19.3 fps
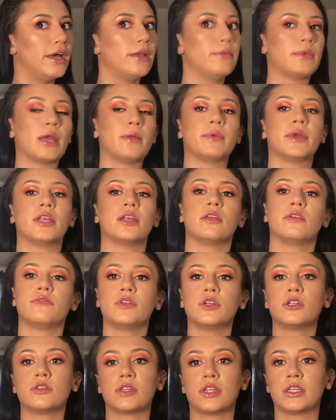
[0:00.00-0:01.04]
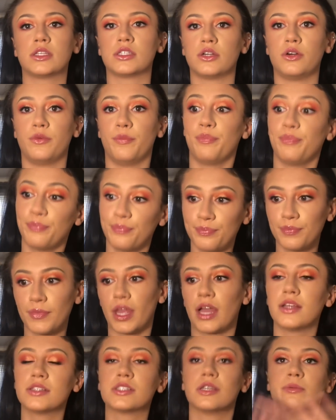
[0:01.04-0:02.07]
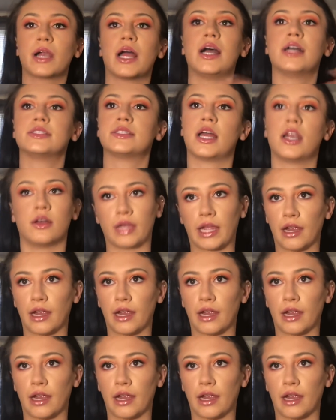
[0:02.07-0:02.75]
in my opinion. If you don't think so, surprise, I don't